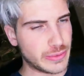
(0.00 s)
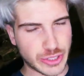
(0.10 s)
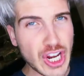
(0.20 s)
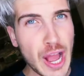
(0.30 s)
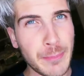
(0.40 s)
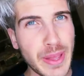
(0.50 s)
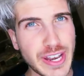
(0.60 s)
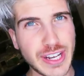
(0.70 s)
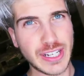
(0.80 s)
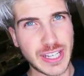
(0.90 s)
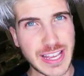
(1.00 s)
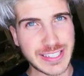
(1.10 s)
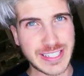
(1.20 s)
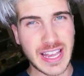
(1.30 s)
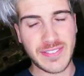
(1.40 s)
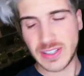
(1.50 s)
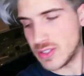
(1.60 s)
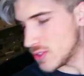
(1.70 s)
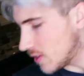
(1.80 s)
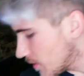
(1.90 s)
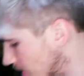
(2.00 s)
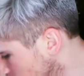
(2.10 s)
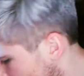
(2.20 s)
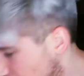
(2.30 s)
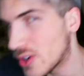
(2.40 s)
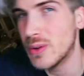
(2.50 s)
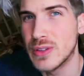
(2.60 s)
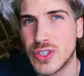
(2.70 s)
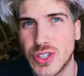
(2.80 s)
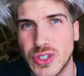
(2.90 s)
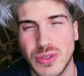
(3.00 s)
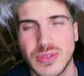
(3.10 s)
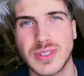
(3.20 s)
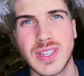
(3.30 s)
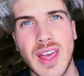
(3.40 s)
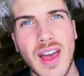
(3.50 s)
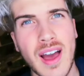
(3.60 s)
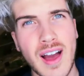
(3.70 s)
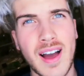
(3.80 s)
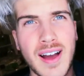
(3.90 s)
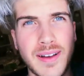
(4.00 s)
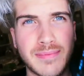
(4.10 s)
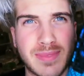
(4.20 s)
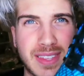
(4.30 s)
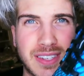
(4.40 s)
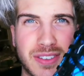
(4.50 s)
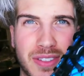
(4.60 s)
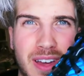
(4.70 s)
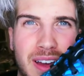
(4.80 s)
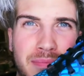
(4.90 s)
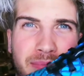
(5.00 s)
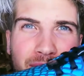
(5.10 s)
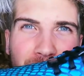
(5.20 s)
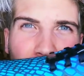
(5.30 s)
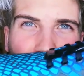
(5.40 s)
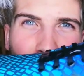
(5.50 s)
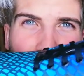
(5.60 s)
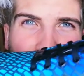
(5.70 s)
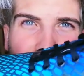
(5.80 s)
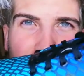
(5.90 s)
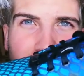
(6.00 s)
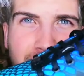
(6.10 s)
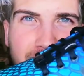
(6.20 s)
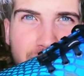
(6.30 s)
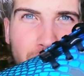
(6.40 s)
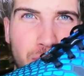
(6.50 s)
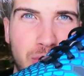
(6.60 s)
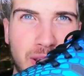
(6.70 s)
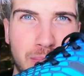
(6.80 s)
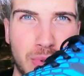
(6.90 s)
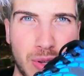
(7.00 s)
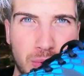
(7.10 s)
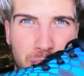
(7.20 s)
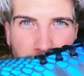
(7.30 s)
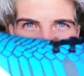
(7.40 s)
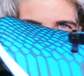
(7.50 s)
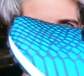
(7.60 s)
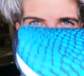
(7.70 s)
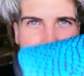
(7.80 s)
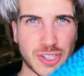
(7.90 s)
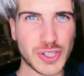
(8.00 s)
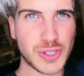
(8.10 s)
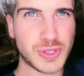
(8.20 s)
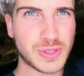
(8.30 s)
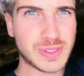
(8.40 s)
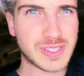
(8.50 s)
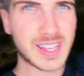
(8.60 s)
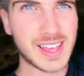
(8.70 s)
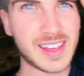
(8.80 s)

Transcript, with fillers: We were shopping, getting stuff. I told you I would show you the shoes. Um, these are them. They're gorgeous. They're green, blue, mermaid shoes.